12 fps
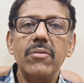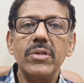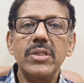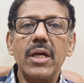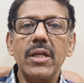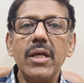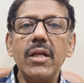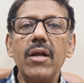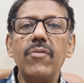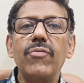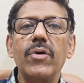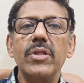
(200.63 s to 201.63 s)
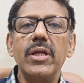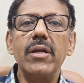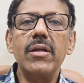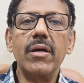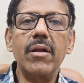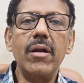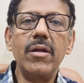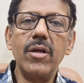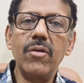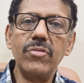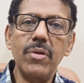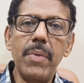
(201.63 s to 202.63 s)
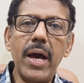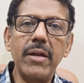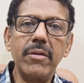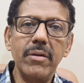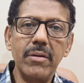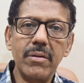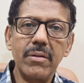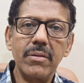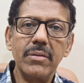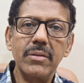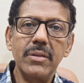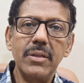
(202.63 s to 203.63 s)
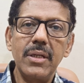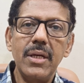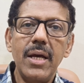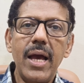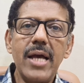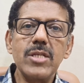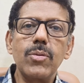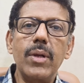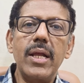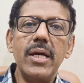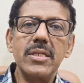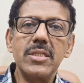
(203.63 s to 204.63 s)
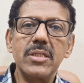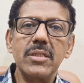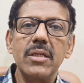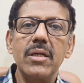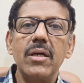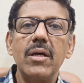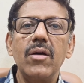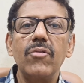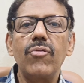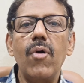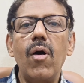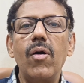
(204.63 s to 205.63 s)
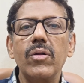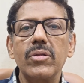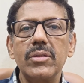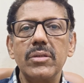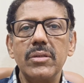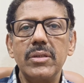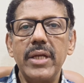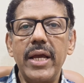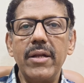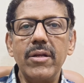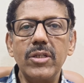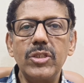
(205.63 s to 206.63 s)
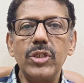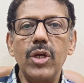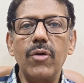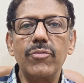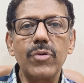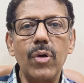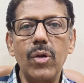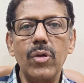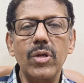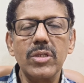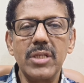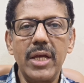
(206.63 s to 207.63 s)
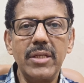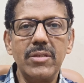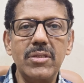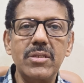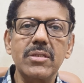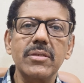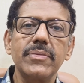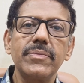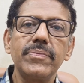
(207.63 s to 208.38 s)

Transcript: which are needed for the integrity of the barrier, as well as for the energy of colonocytes.